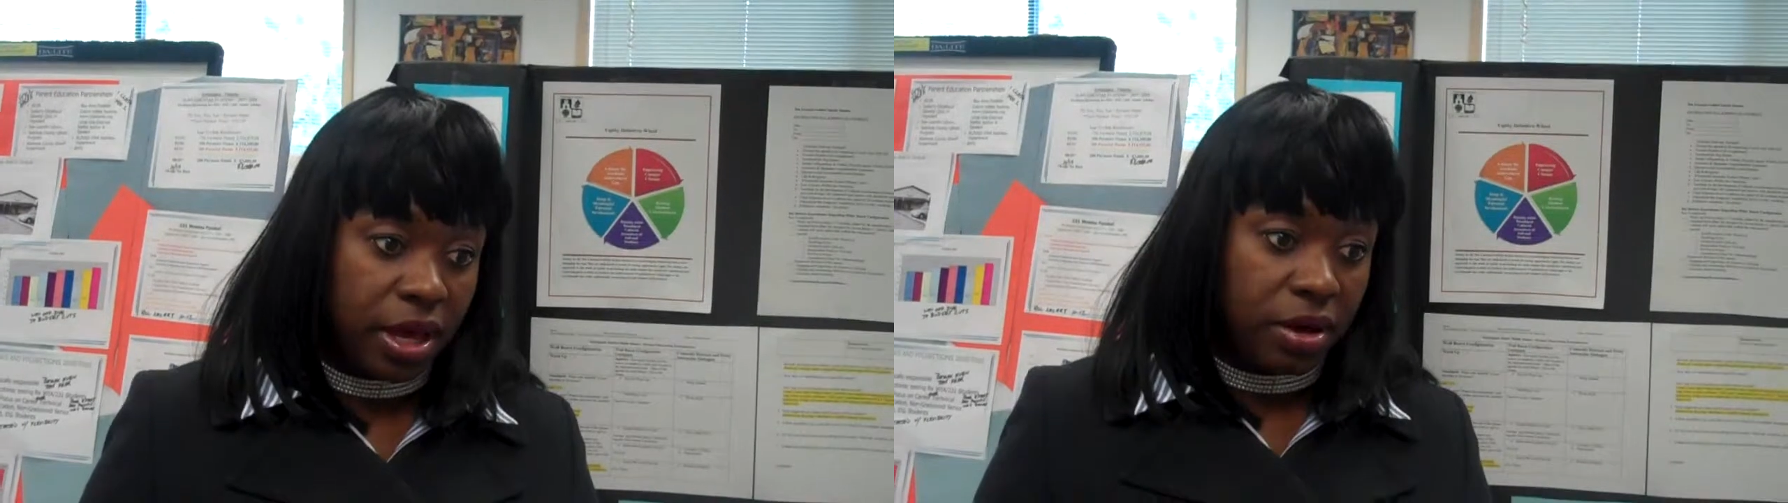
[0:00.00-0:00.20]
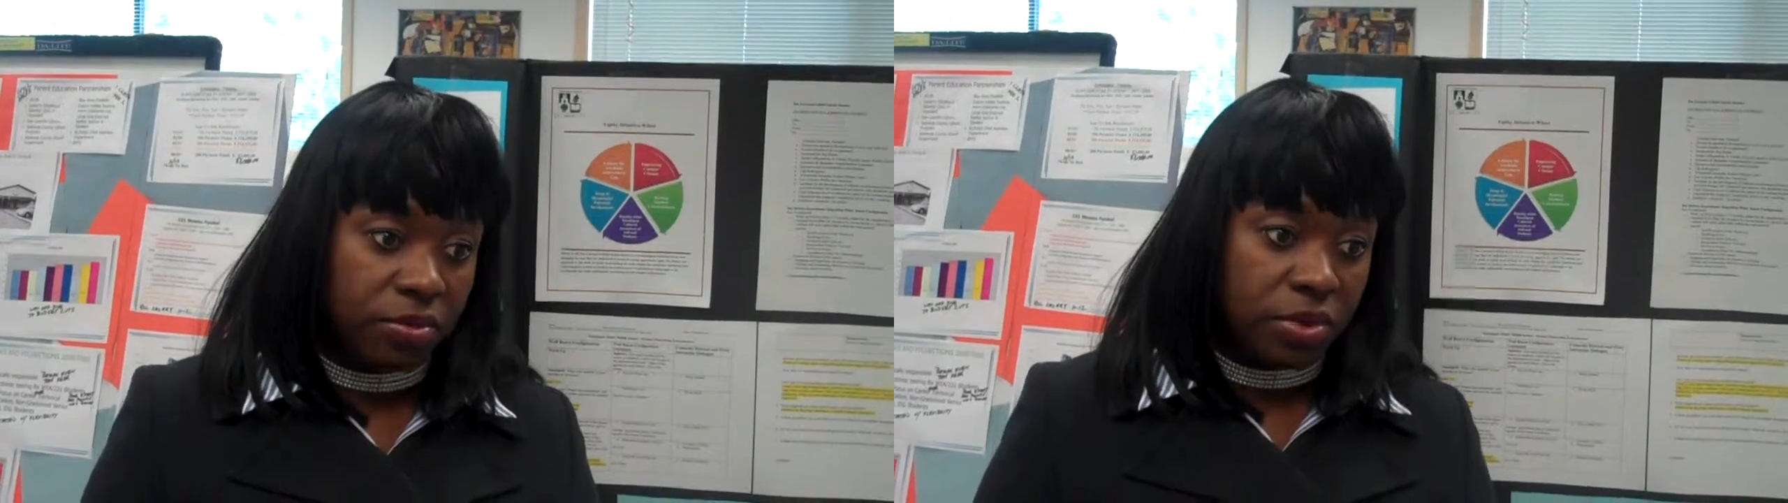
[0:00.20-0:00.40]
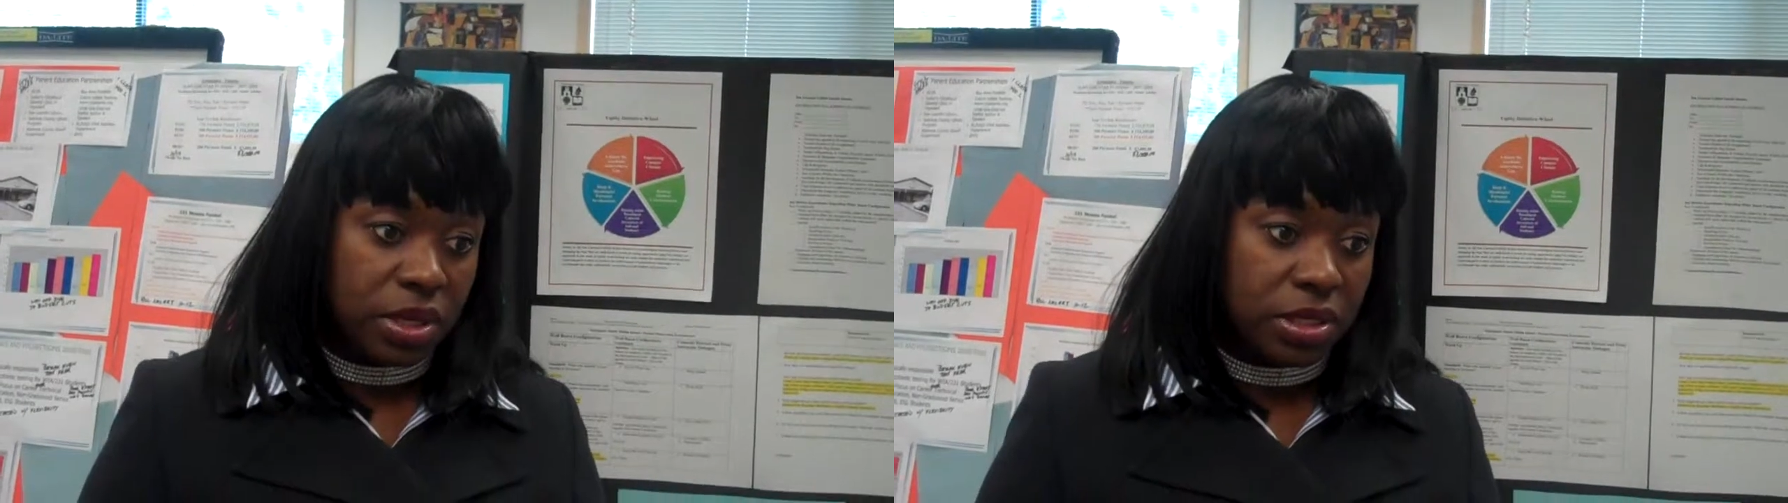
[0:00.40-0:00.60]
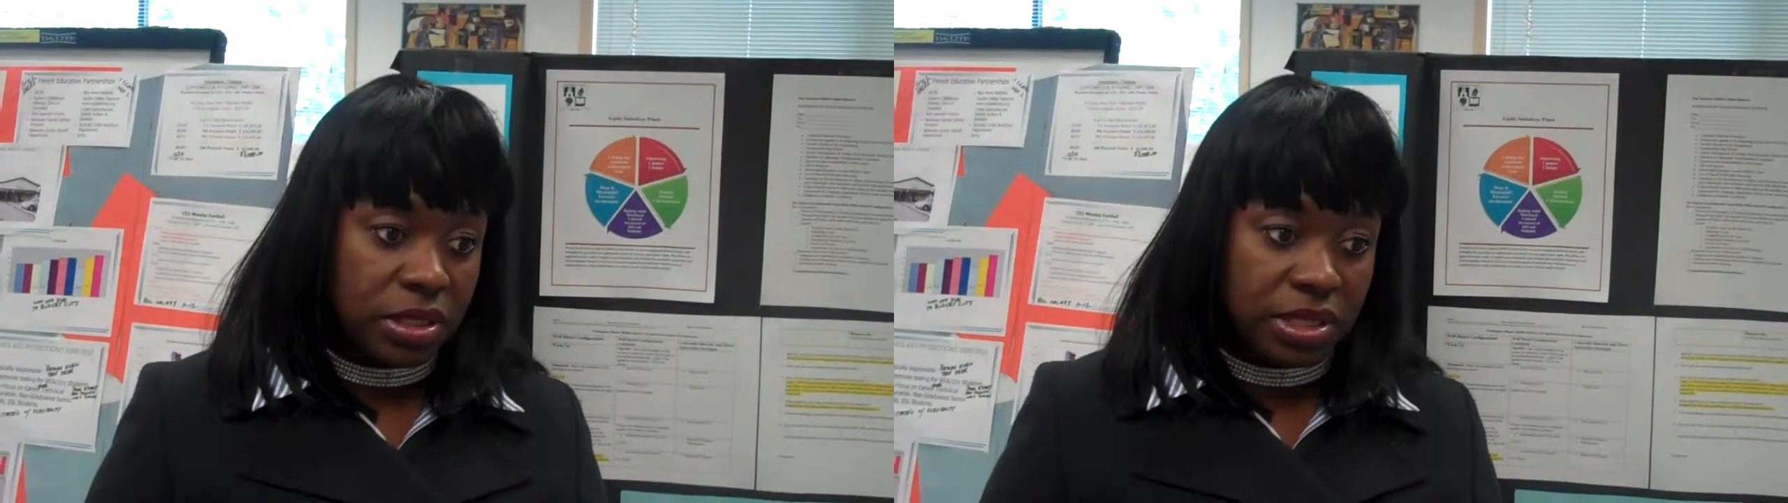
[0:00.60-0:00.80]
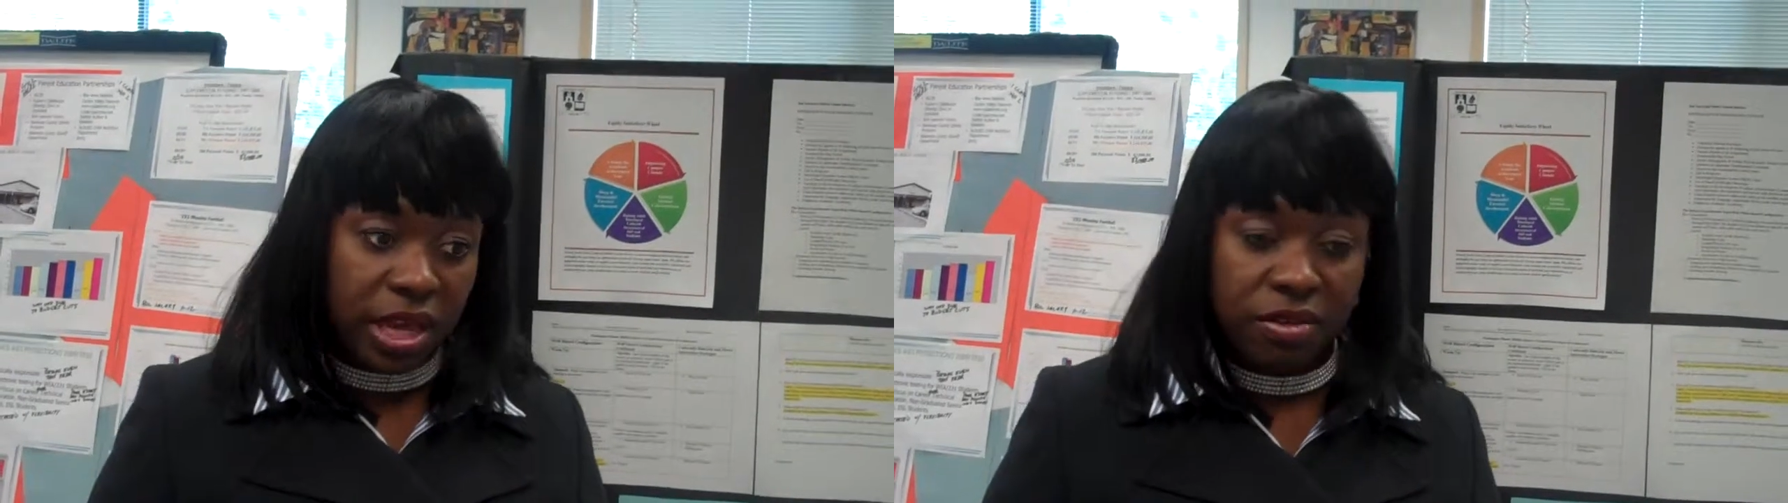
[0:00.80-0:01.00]
that was
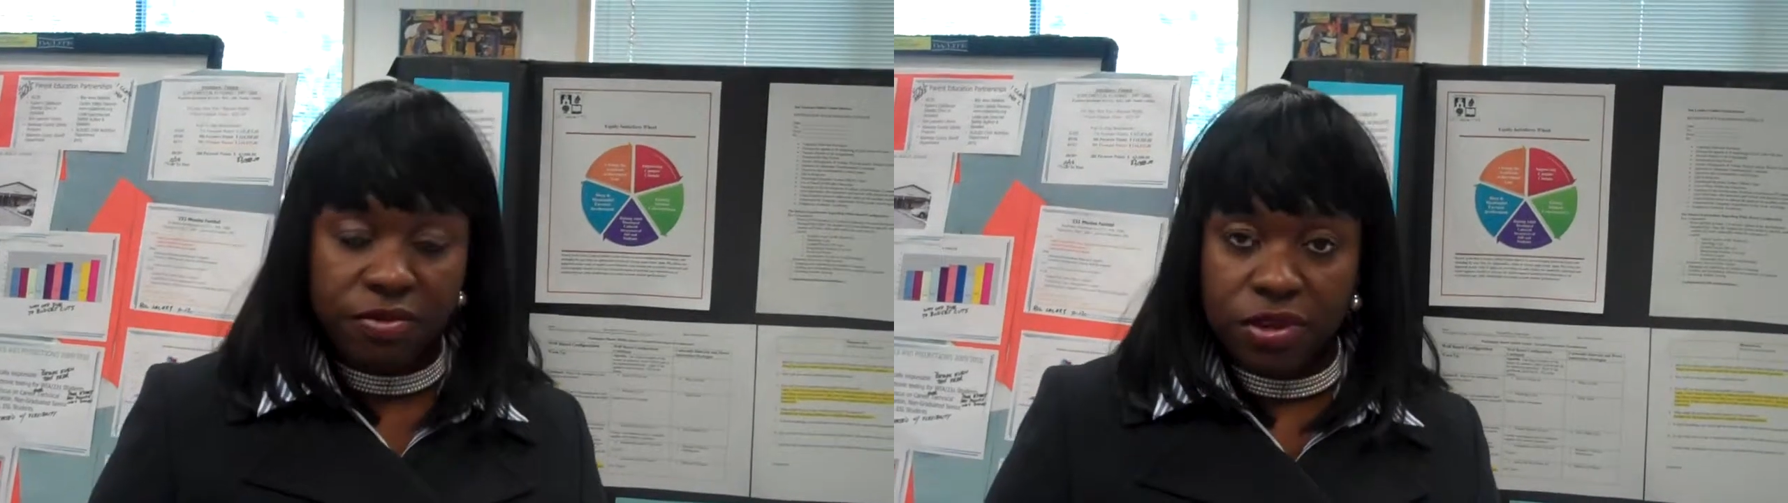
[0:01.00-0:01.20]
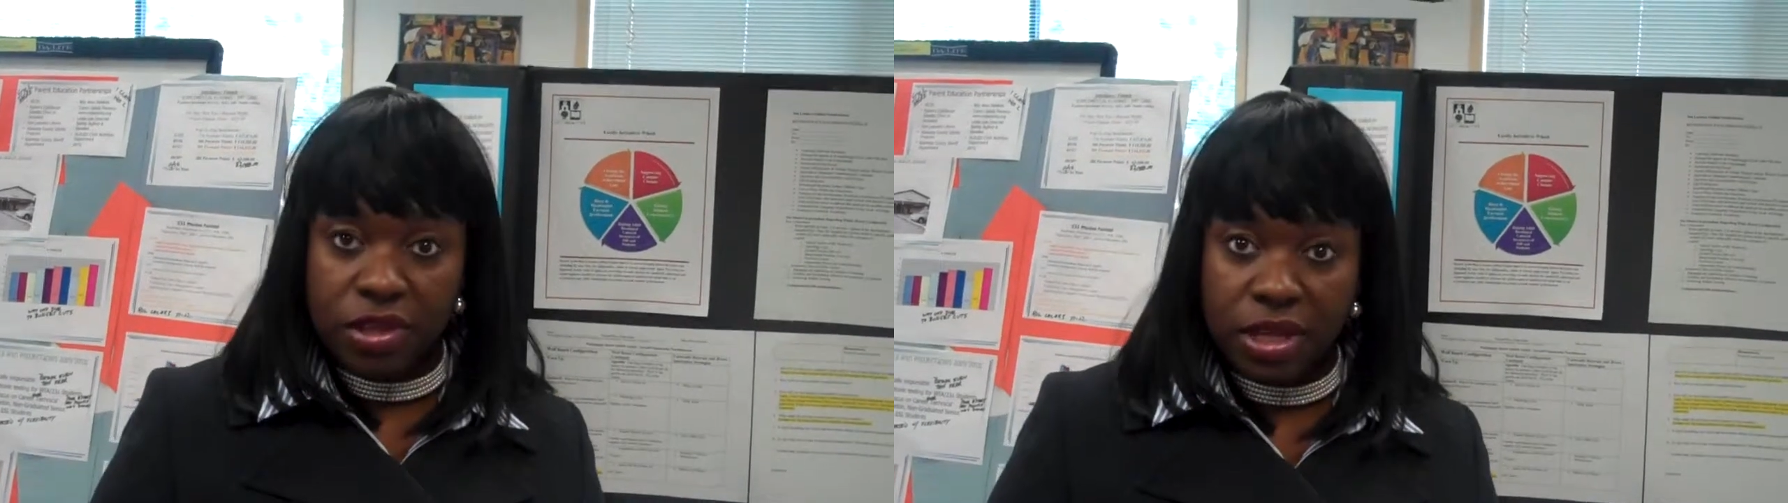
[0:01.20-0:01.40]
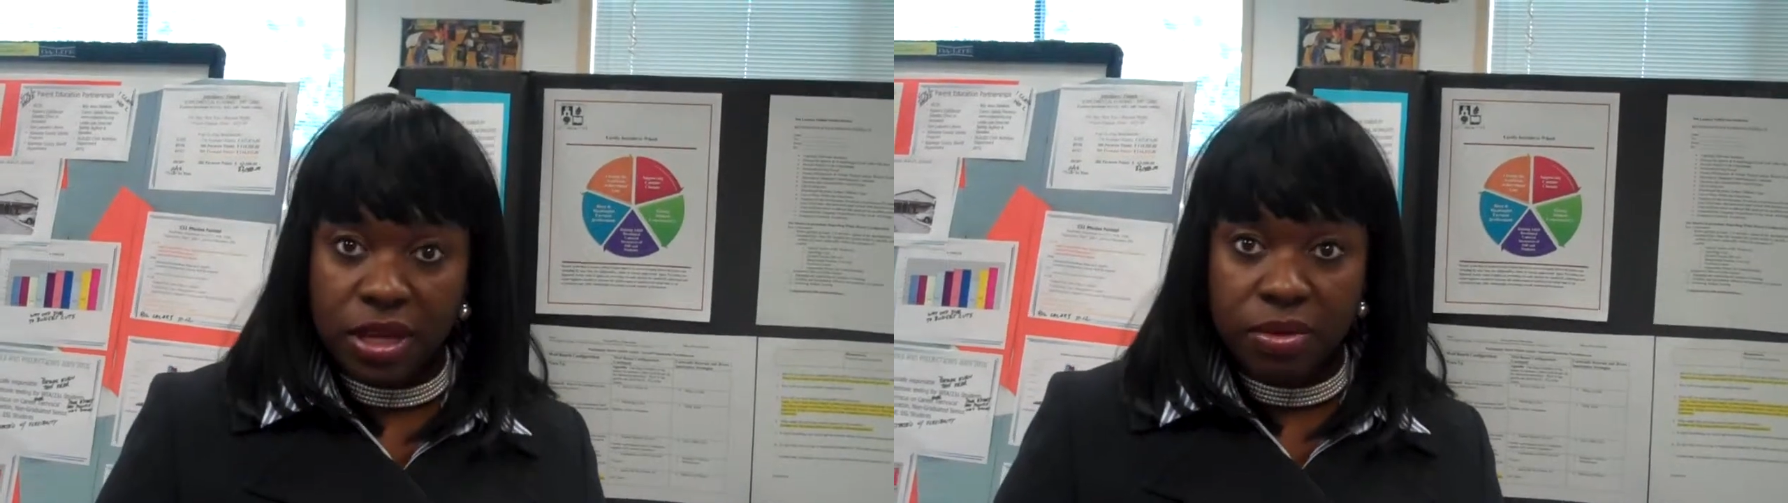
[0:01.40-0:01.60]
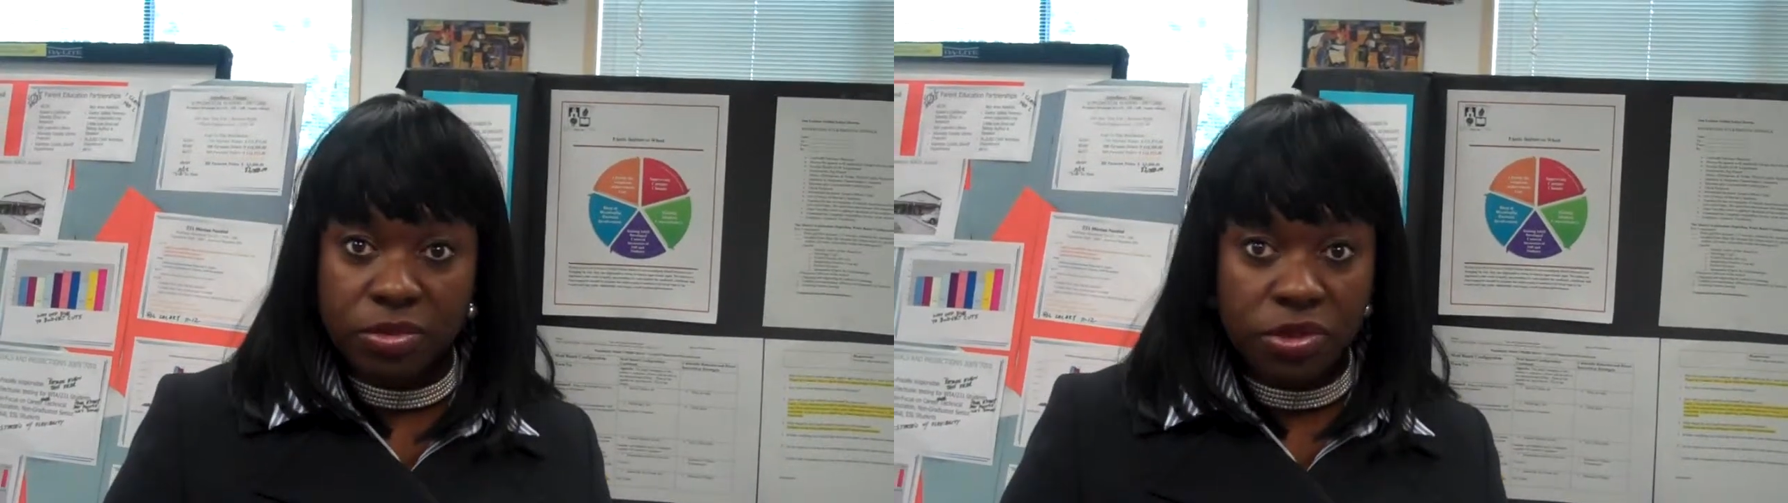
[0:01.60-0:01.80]
safe for them,